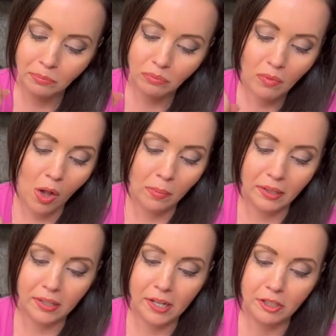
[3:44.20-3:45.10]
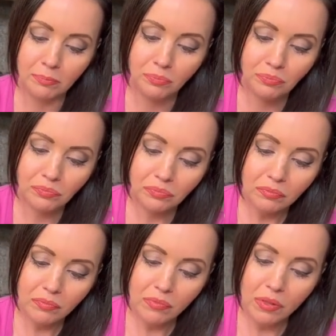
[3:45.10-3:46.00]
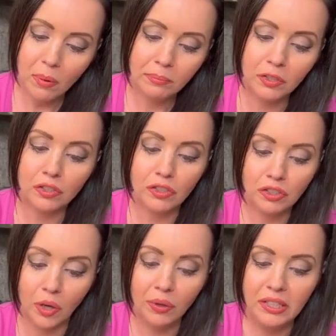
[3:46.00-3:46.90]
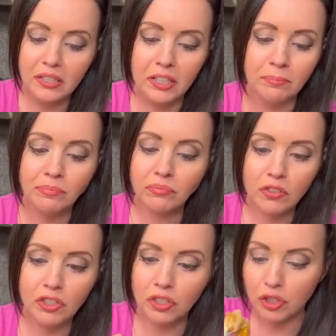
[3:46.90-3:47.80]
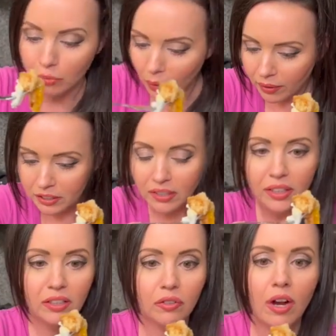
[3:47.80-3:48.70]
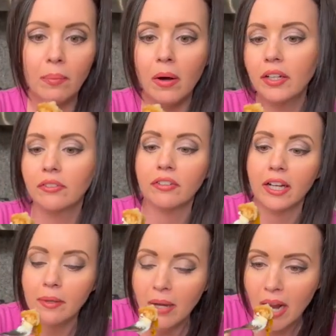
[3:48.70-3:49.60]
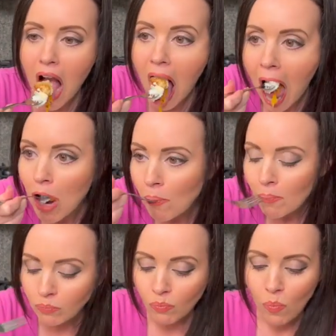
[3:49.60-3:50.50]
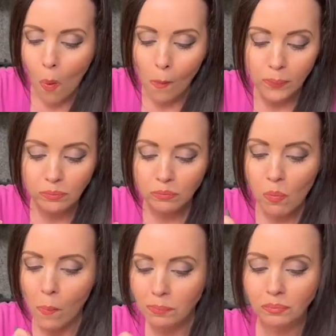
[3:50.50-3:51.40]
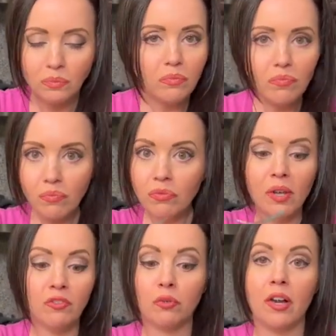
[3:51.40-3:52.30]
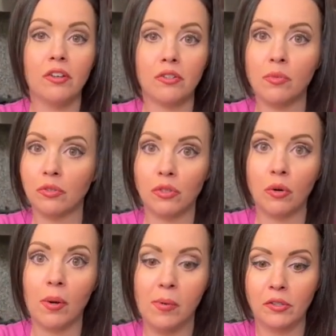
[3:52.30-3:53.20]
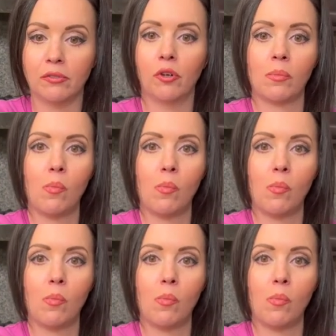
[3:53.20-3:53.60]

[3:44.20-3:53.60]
Oh my gosh. This is so easy. You just throw everything in the crock pot. You forget about it. You have to try this. This is so good. Here's your fork.